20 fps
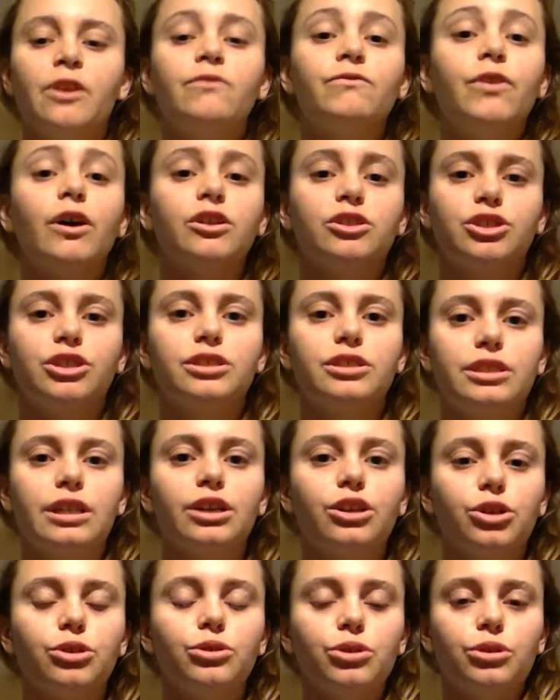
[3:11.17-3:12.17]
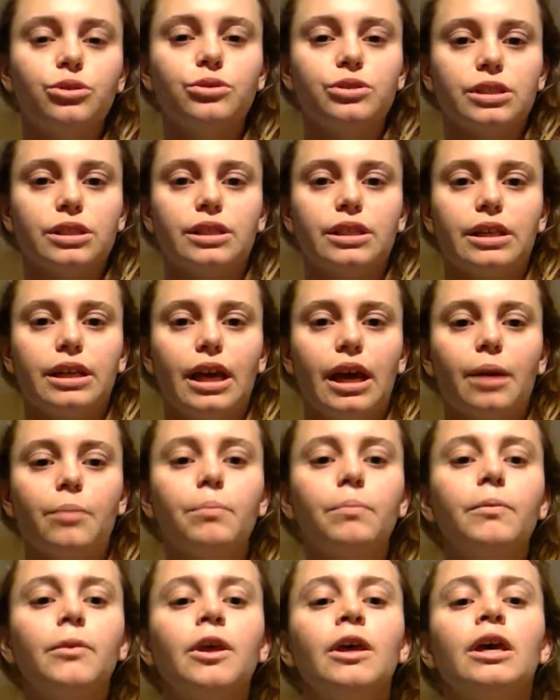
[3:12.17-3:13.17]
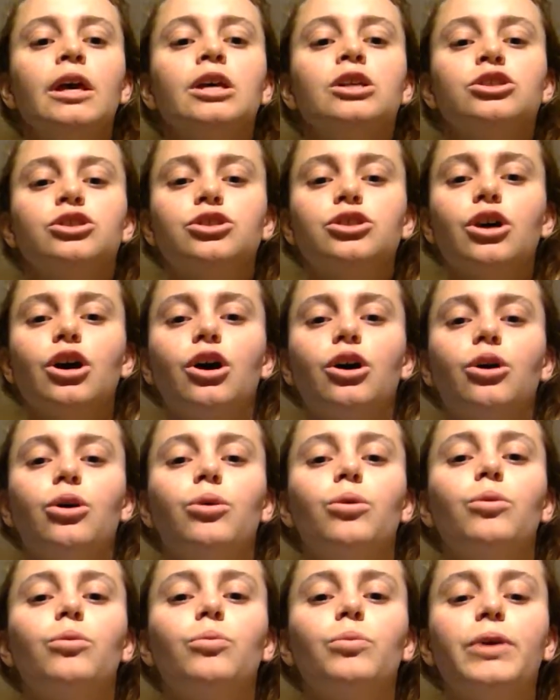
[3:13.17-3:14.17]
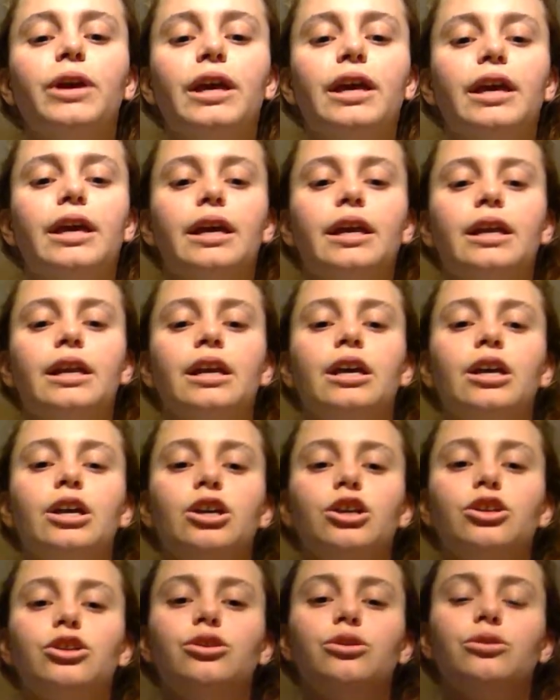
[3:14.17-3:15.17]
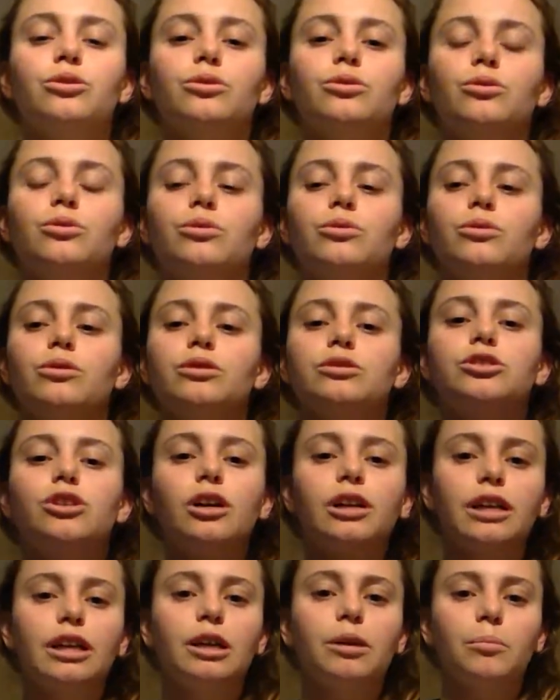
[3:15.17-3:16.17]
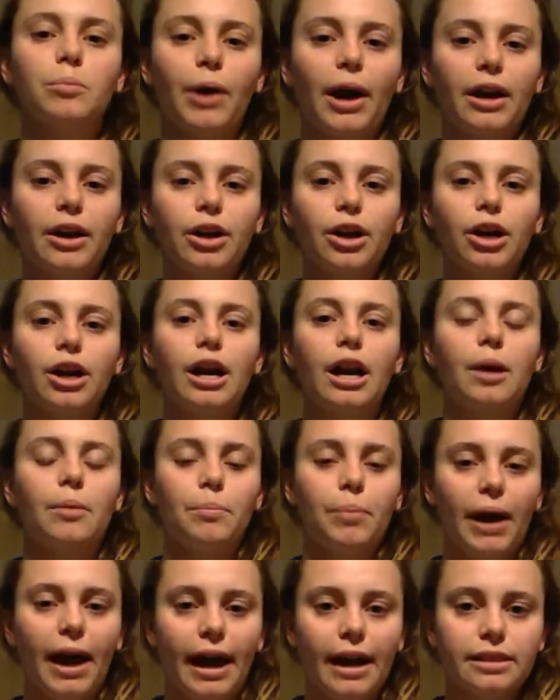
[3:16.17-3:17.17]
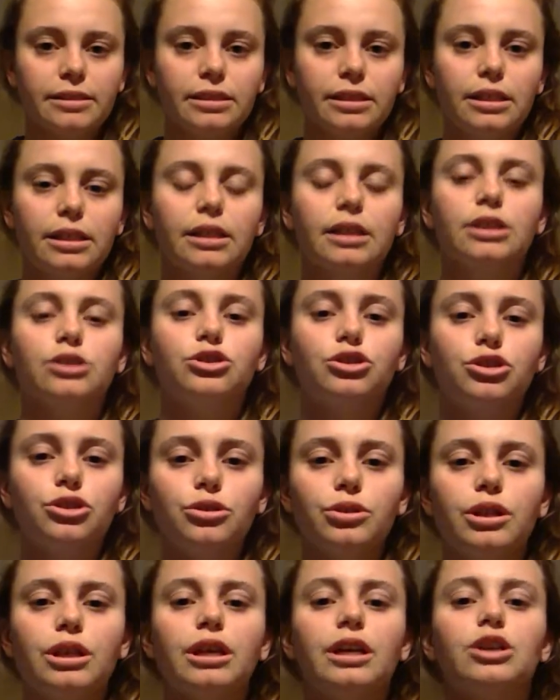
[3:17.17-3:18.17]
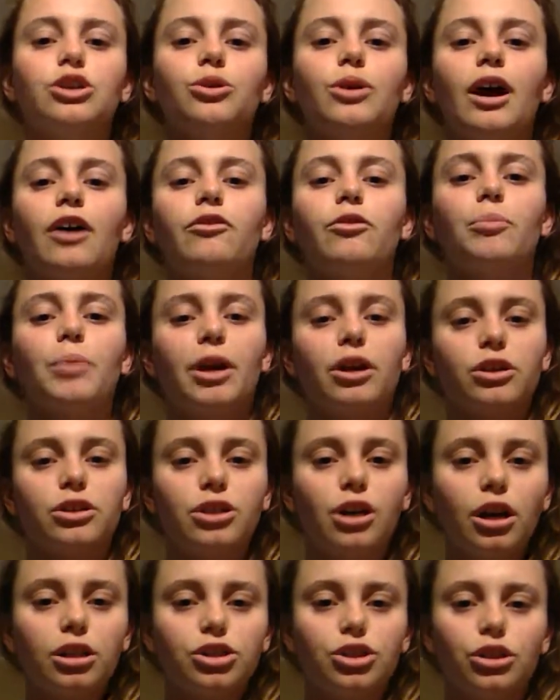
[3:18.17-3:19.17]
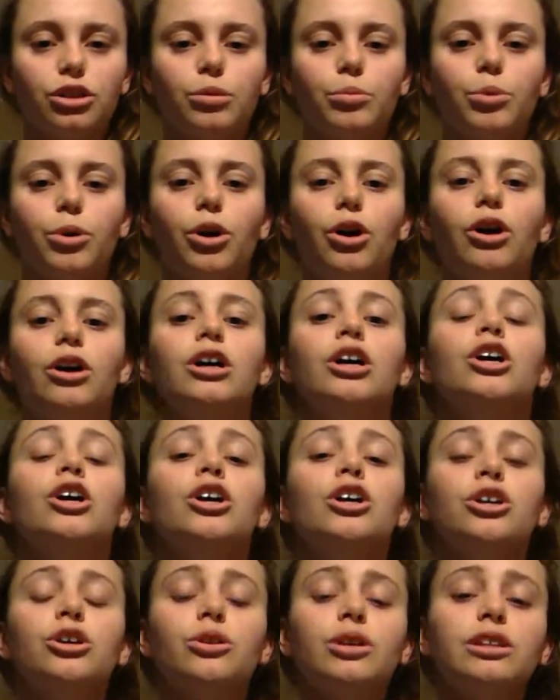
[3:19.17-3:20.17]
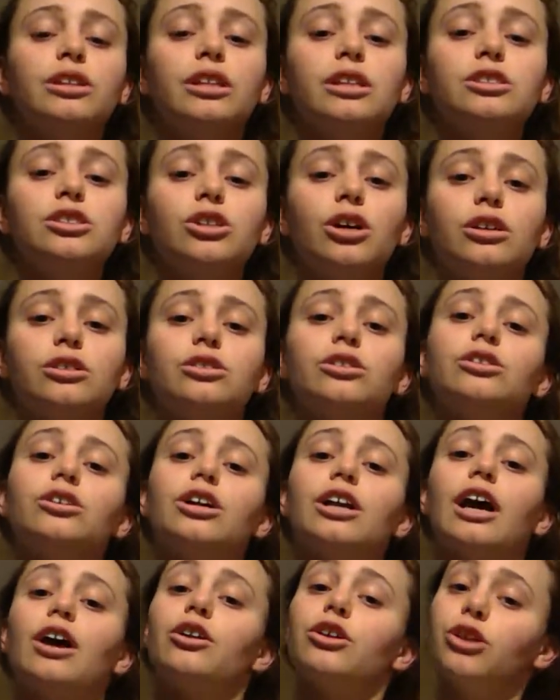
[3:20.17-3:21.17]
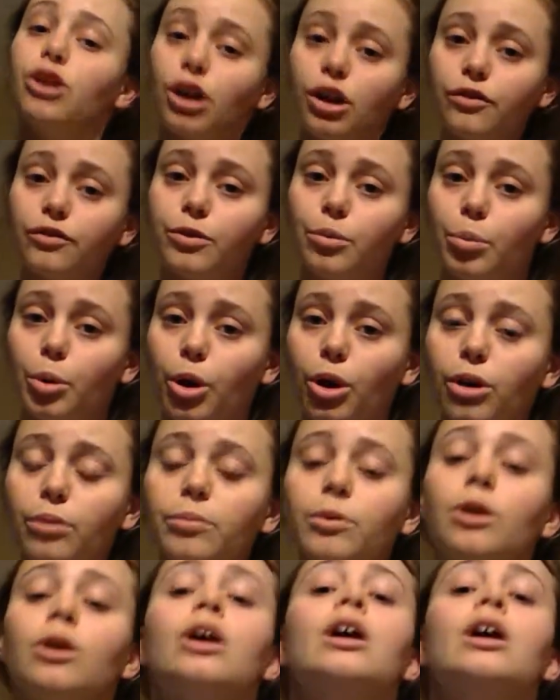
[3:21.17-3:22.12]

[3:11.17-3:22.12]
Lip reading: functions that you use in the game. So when you start getting better at passing and shooting and you have a better touch on the ball, you can then start to learn how to curve the ball.